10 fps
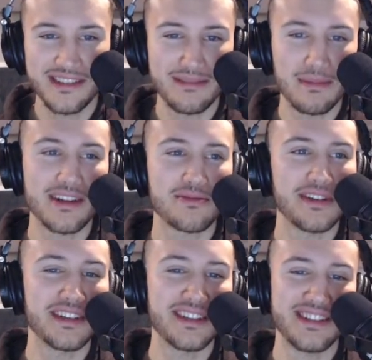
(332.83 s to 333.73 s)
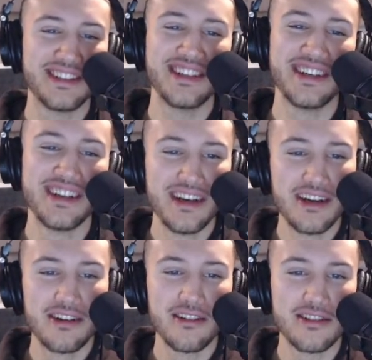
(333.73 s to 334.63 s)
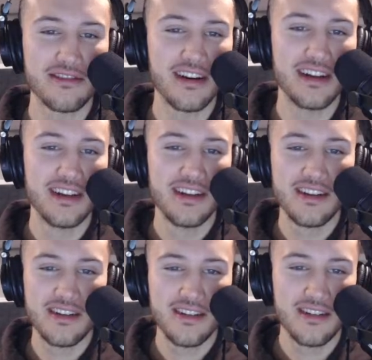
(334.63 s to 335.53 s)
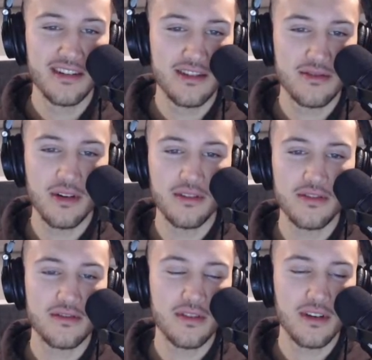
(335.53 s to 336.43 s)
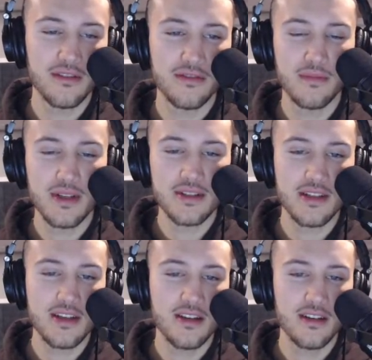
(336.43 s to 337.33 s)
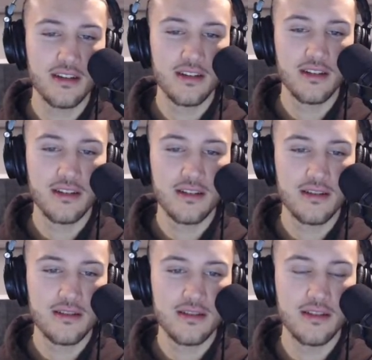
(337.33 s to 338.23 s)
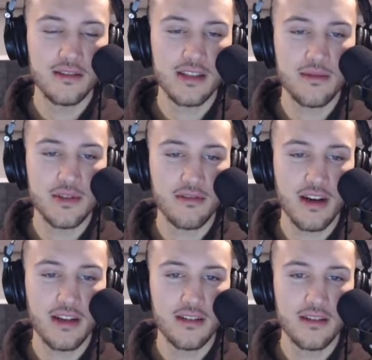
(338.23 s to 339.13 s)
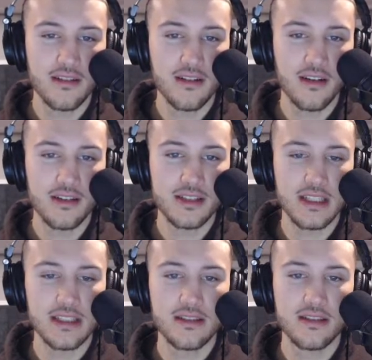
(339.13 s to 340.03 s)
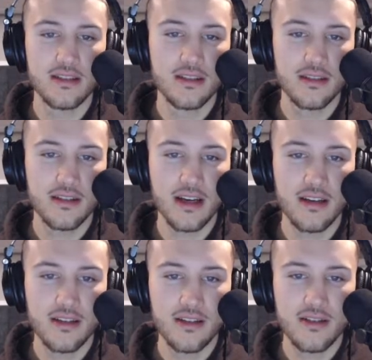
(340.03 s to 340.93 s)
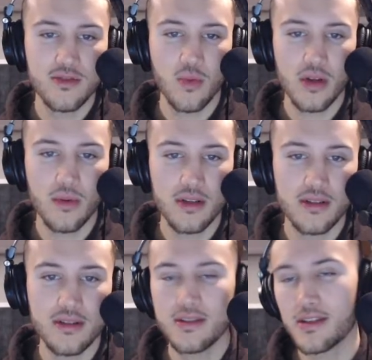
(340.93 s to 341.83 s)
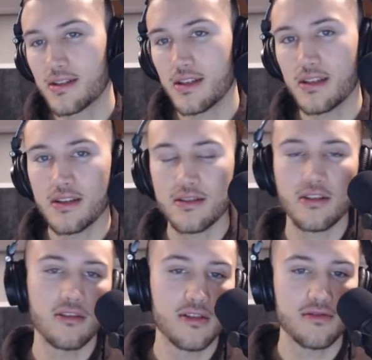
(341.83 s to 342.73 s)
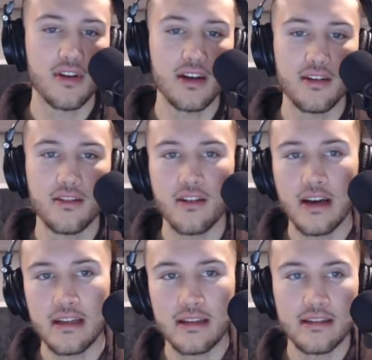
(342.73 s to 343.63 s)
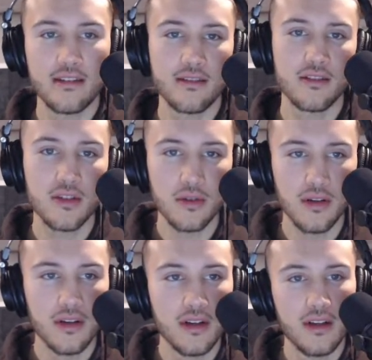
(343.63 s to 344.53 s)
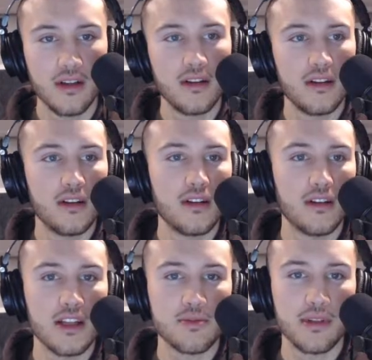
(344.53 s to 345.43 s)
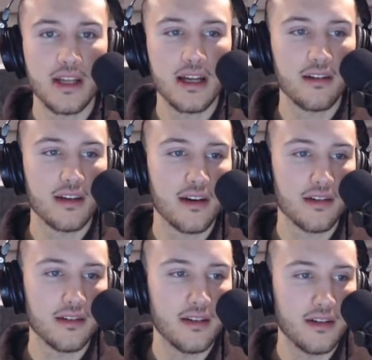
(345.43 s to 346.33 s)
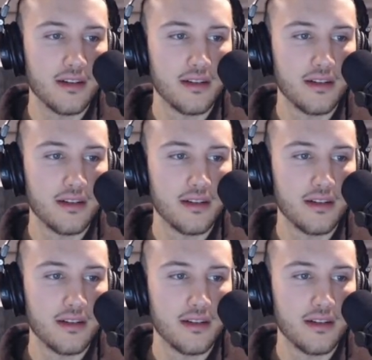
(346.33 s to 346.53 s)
I'm not explaining it. Gross rent, 12 months in a year, times the rent, what is this? Okay, 2116 is our gross rent, right? Cool. Let's put that in our calculator.